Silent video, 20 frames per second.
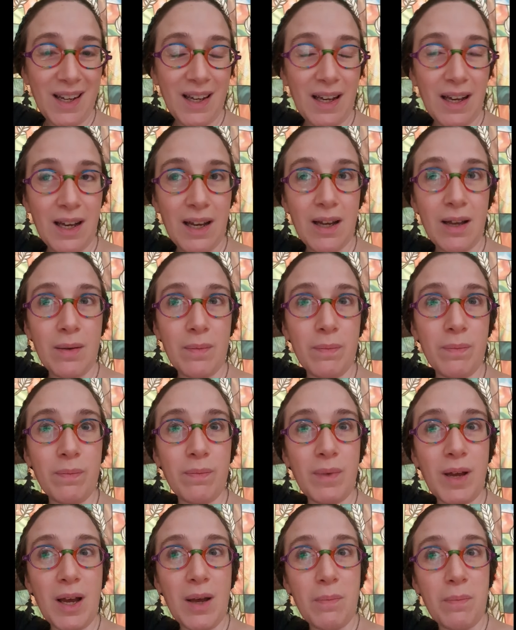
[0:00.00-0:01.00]

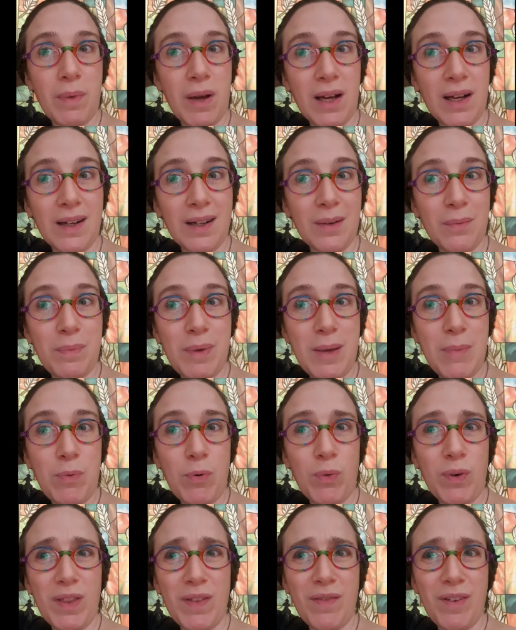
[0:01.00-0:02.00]
among people
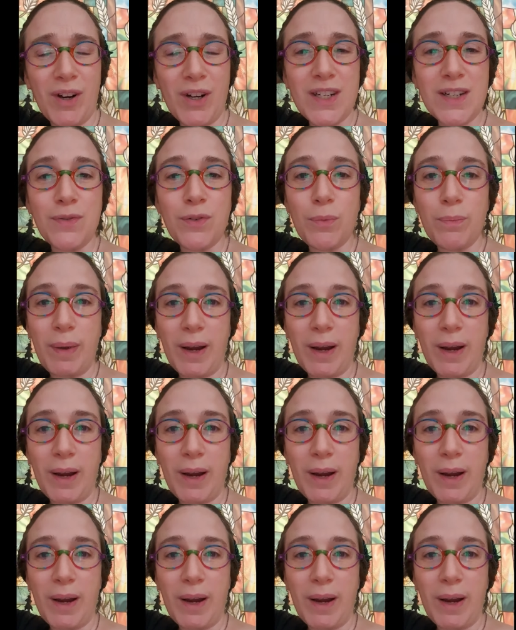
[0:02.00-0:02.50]
with a very different